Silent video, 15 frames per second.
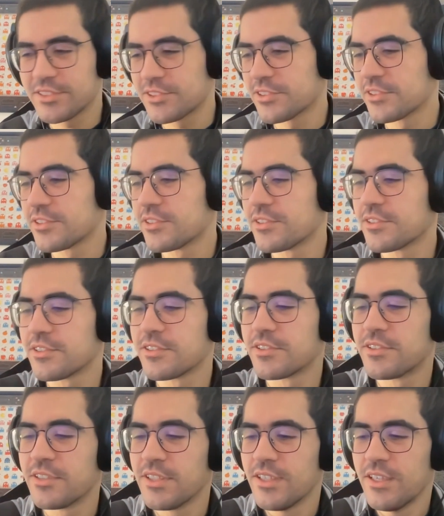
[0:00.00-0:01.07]

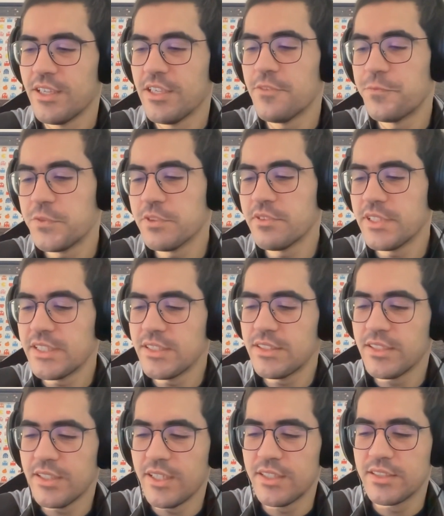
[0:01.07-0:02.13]
So if you
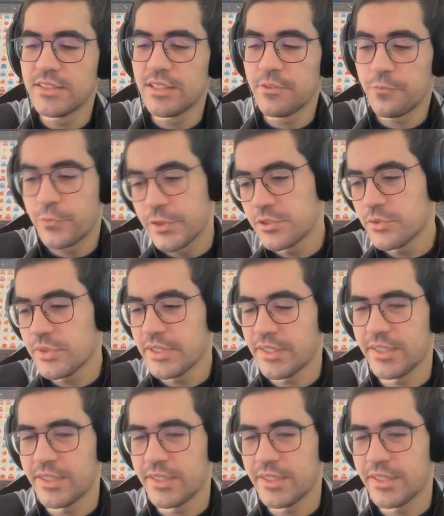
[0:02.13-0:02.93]
need it in the future